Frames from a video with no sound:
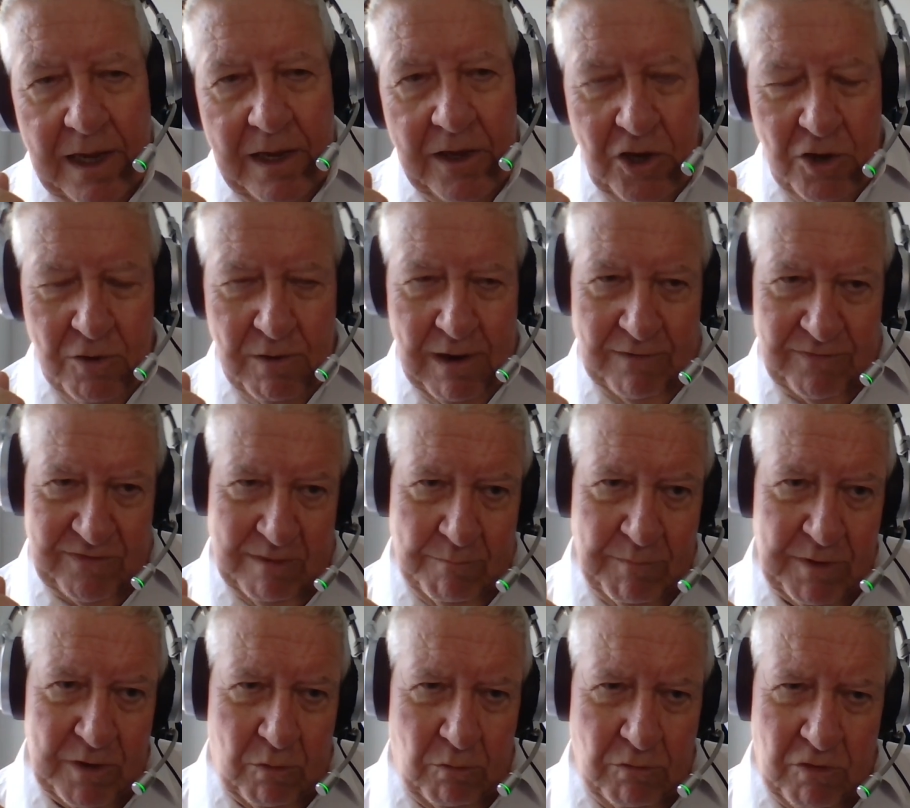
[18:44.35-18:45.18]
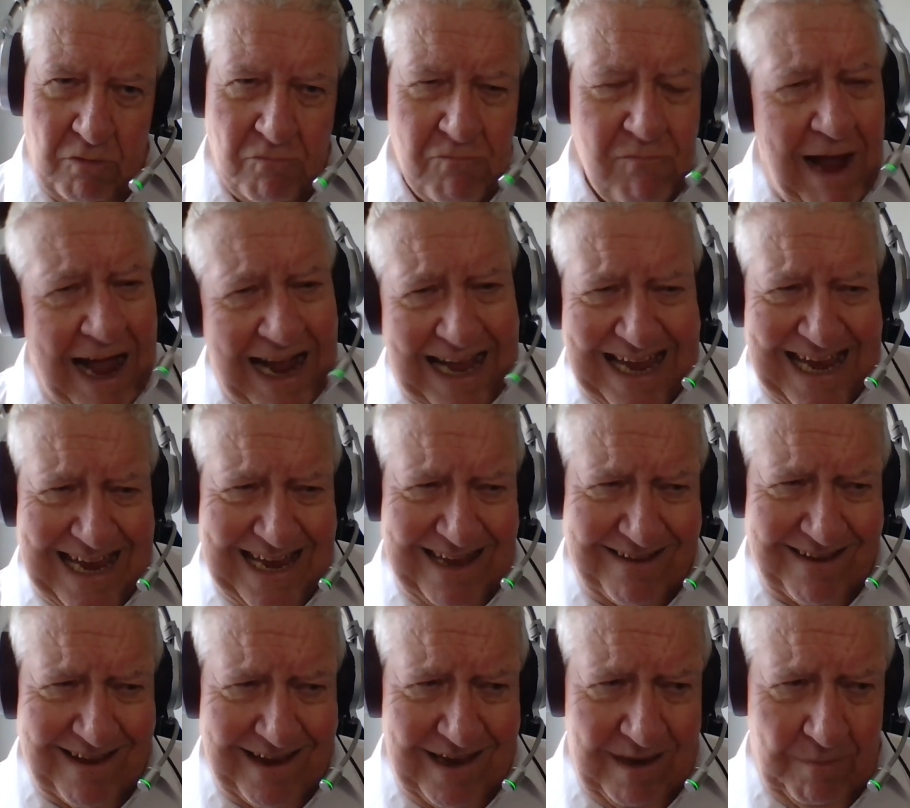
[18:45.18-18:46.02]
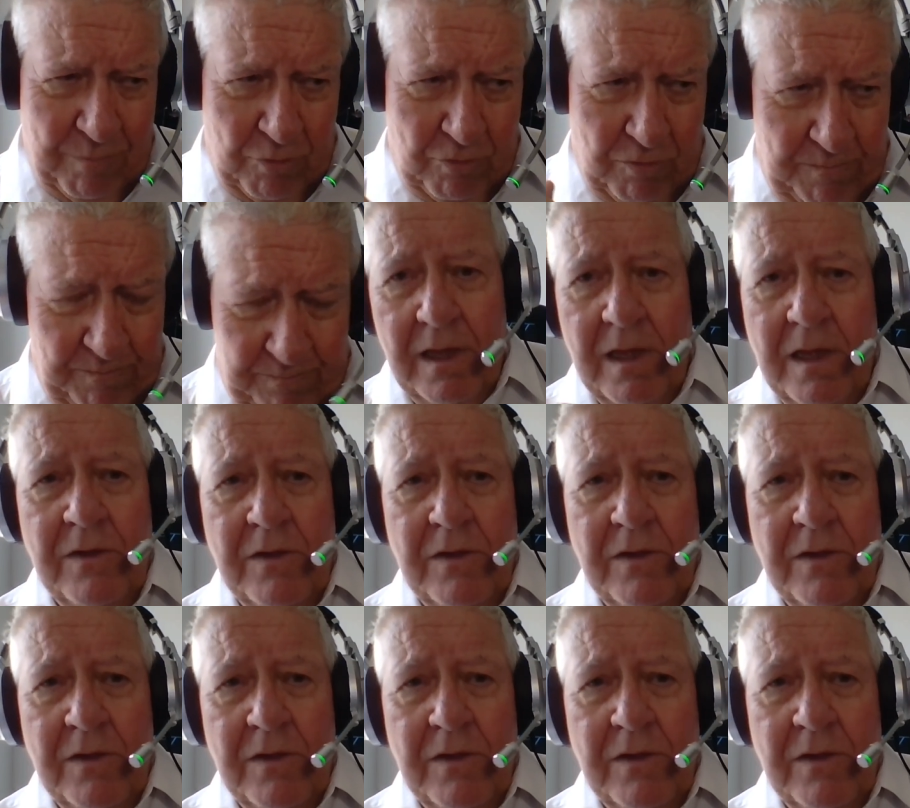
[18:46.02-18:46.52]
you have something called a RACI table,